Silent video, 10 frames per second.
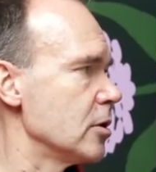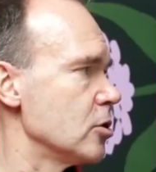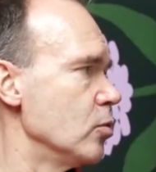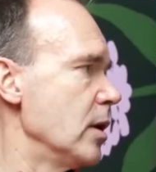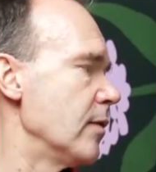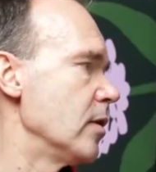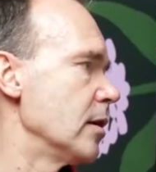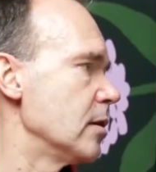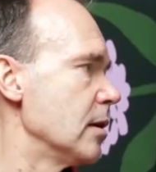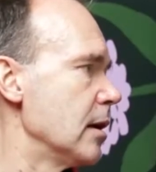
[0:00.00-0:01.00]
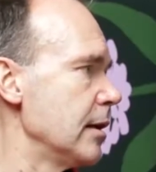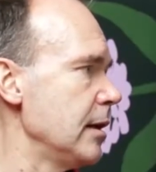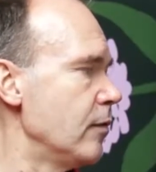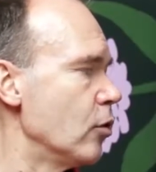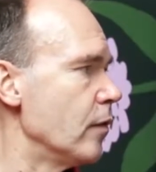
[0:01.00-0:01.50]
So we have like a
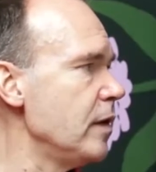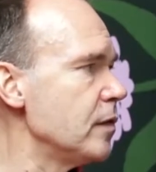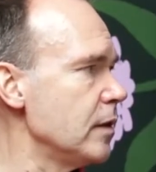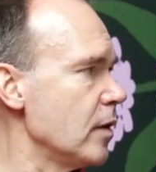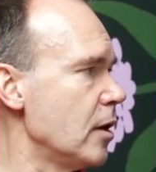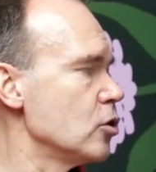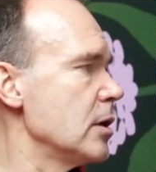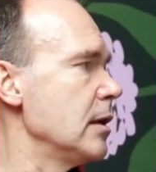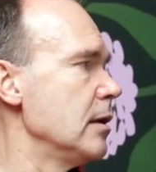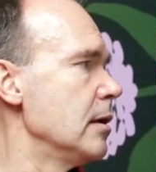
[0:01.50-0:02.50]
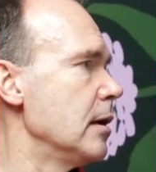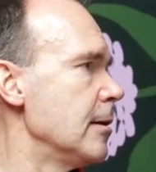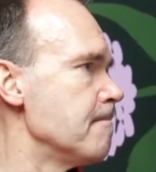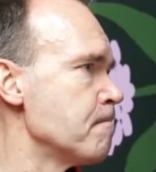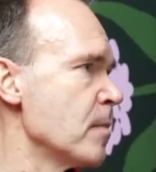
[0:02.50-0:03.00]
need for 50,000
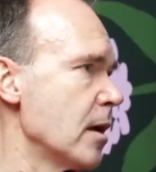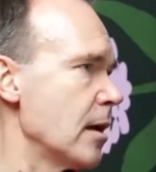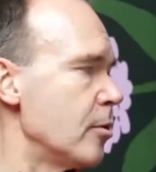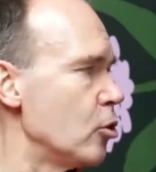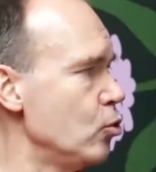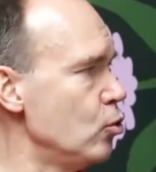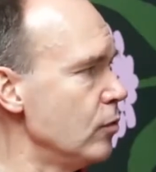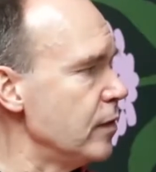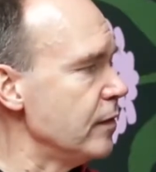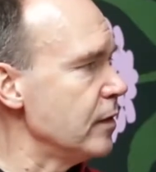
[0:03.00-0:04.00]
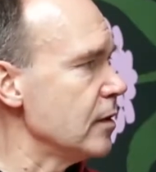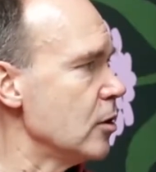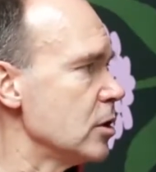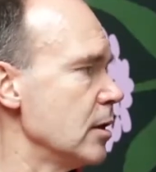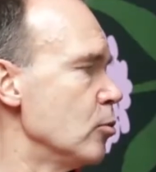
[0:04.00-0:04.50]
in Cameroon,
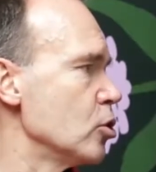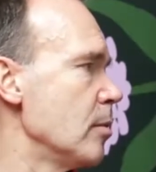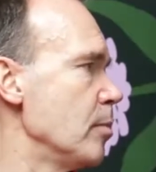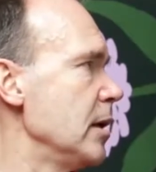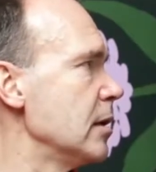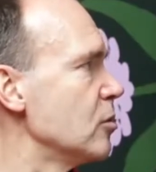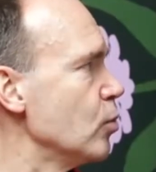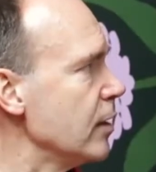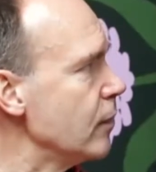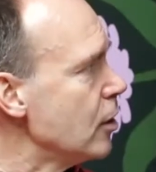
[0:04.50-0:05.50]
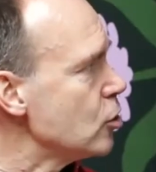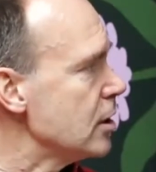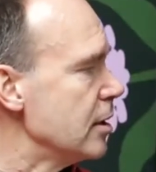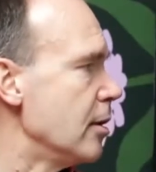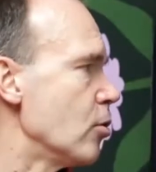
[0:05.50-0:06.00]
50,000 in Mozambique,
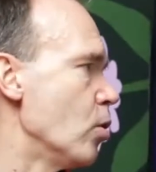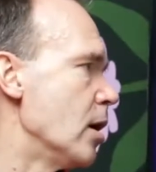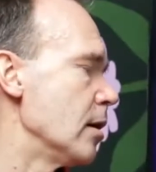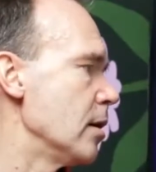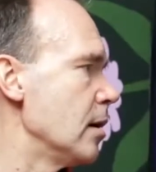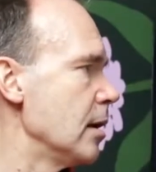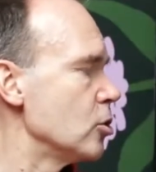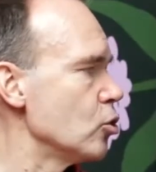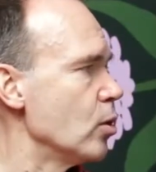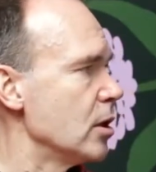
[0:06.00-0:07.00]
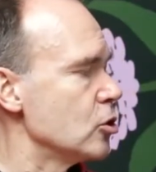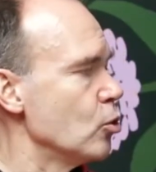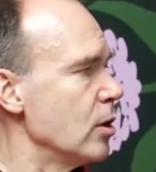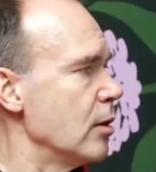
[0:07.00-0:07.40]
20,000 in Rwanda, and so on and so on.